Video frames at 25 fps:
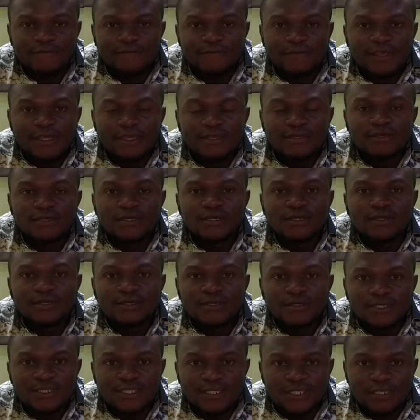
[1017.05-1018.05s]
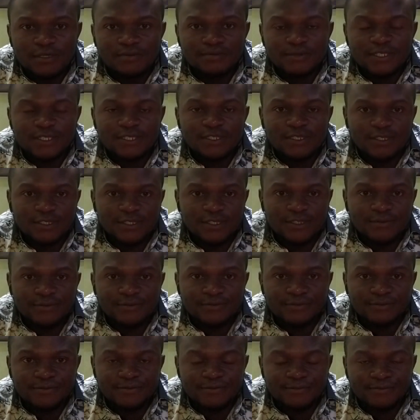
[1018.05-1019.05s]
think sepsis.
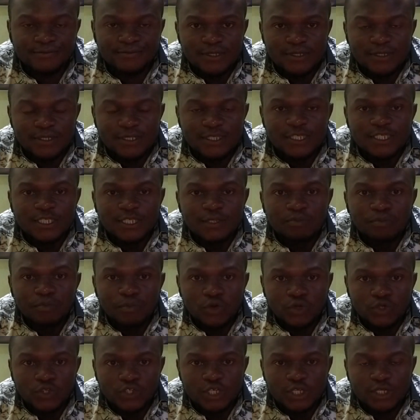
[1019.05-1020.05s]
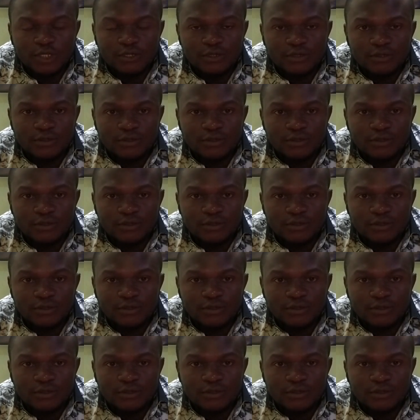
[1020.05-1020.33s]
It is important